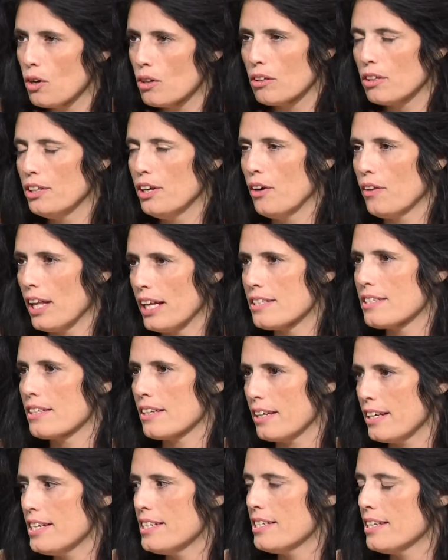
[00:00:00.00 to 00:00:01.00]
that's
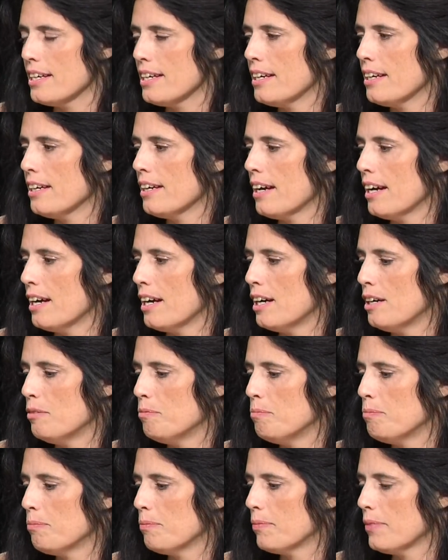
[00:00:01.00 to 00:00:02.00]
easy,
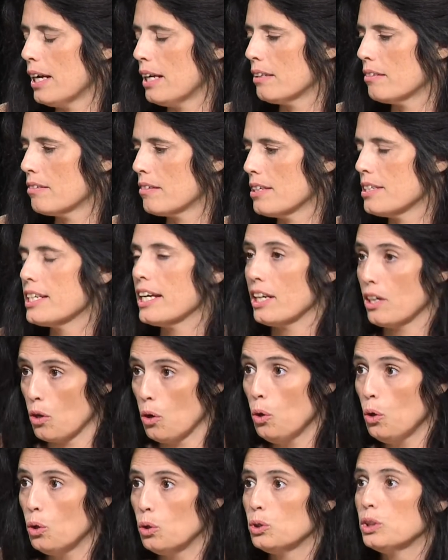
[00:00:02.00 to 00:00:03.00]
that can take
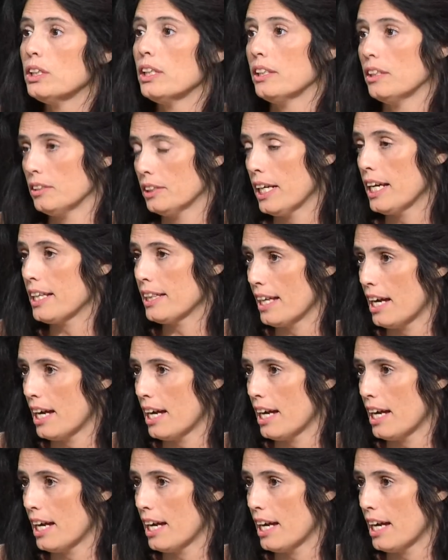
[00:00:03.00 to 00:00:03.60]
cold, and they'll take